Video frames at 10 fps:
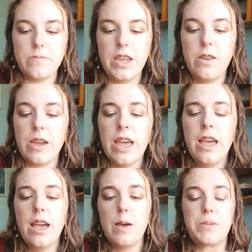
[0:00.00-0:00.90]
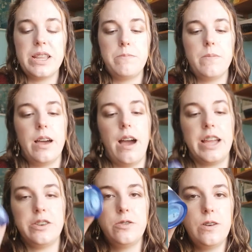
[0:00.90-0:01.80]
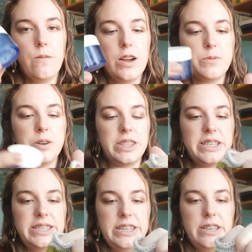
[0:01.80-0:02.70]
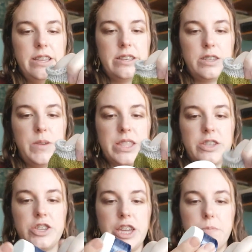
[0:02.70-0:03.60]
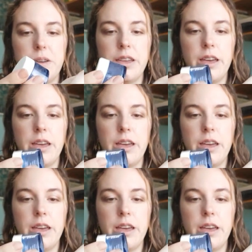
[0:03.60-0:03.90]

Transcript: Anyway, but I knew I wanted to put this in to make the shape,